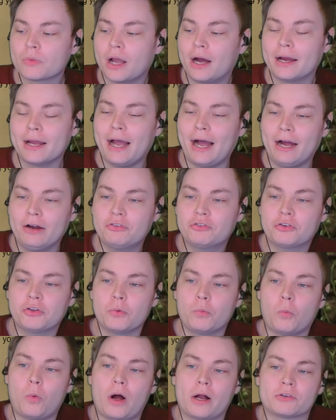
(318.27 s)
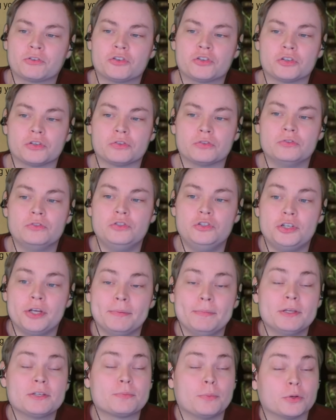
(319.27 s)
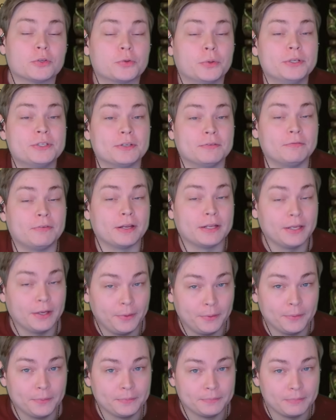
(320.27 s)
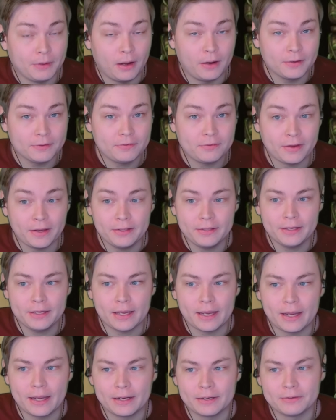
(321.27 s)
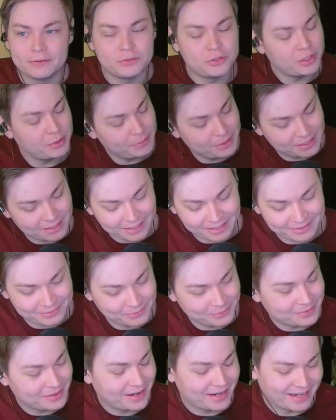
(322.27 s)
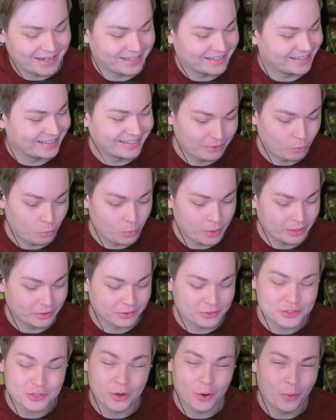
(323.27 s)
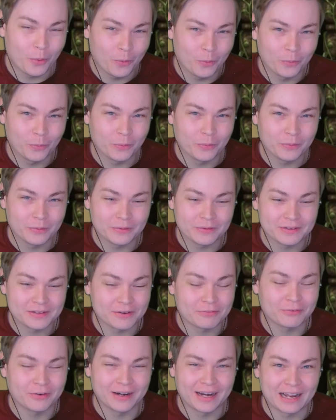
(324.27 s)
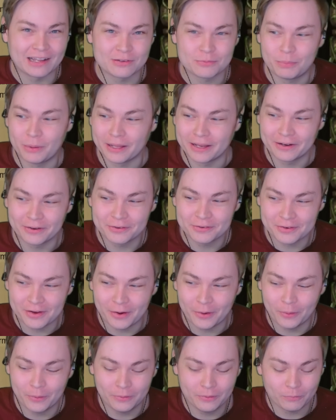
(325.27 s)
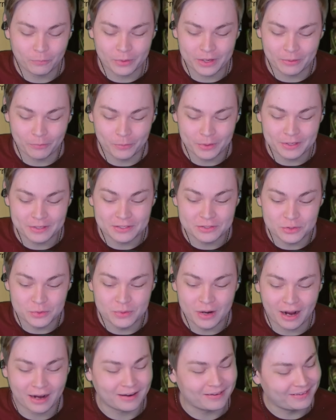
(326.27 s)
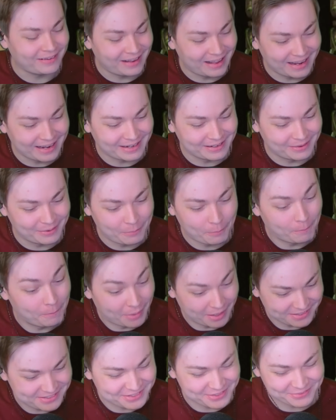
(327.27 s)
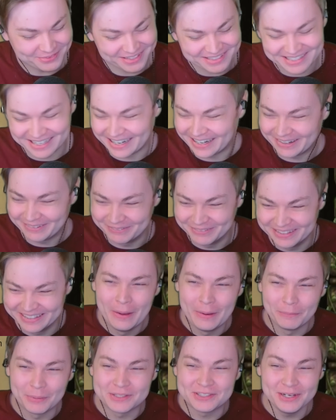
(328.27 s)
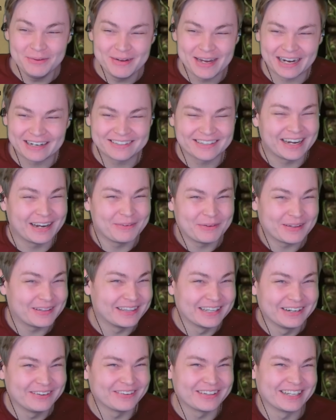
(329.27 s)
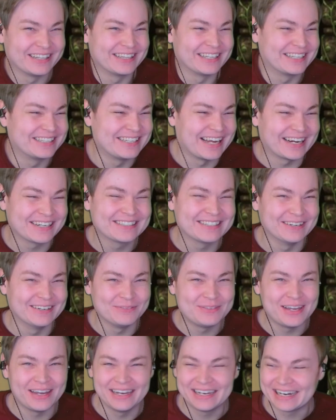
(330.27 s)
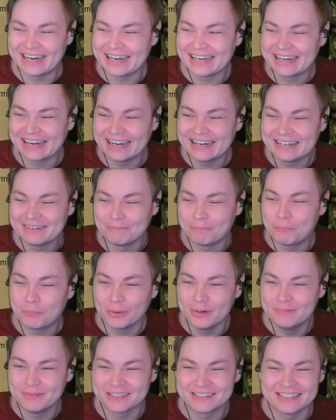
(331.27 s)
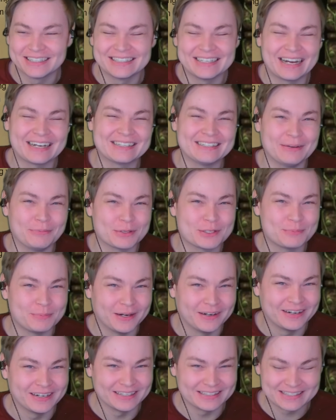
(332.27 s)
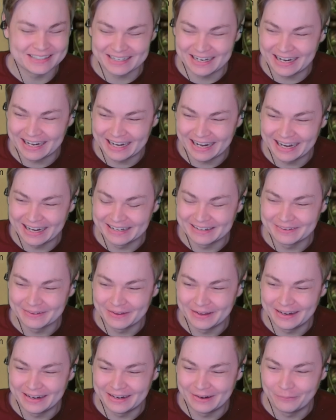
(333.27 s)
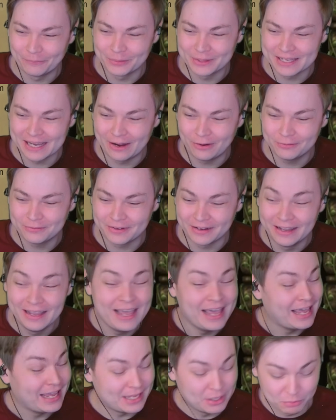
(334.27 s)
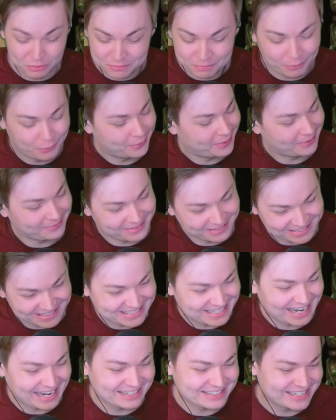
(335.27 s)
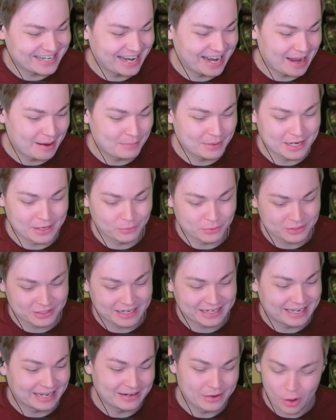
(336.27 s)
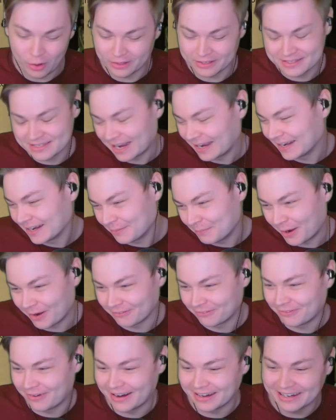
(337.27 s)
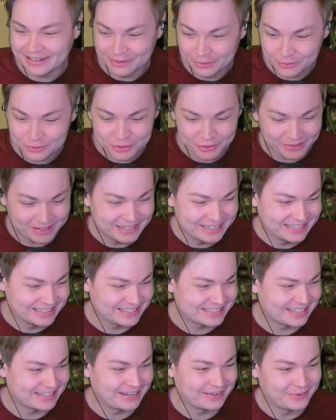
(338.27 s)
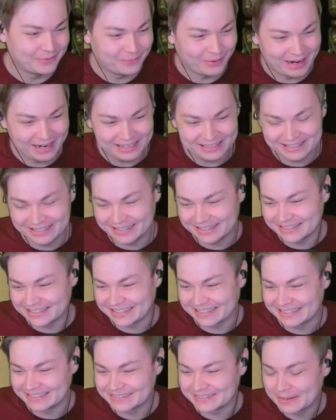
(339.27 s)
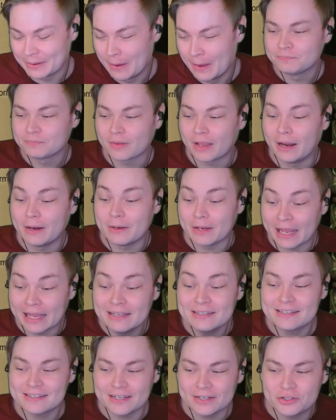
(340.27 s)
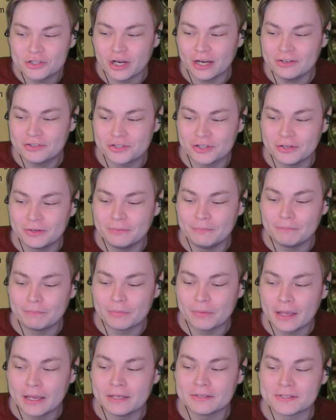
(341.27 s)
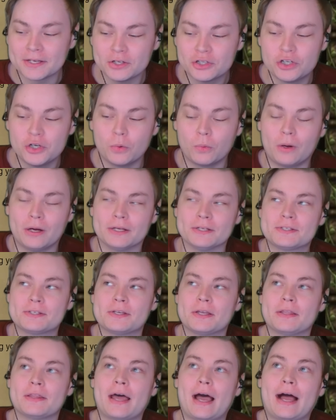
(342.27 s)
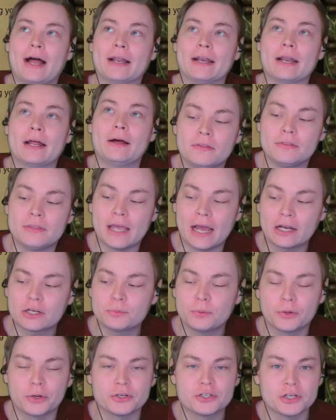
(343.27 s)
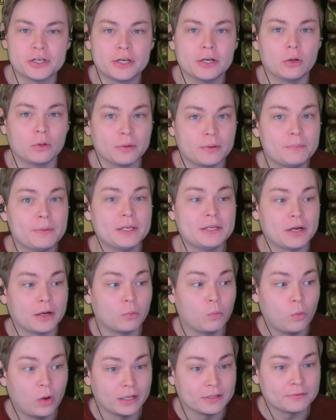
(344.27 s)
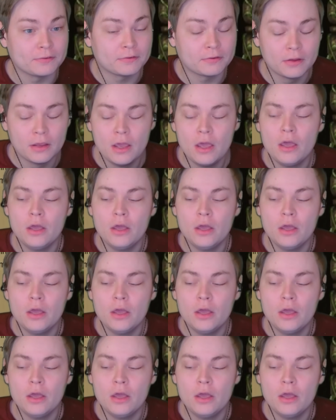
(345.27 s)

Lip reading: I actually watched Jimmy's most recent video on sailing, and Jimmy and I we are so different as players go. We do not align much of the time. But Jimmy actually had literally the exact same take I had, and pretty much the exact same experience I had with the alpha. He was pulling out the detach cam, and he was like getting all excited about finding new trees and a new island. And his suggestion, his issue was that the exploration can only be done once.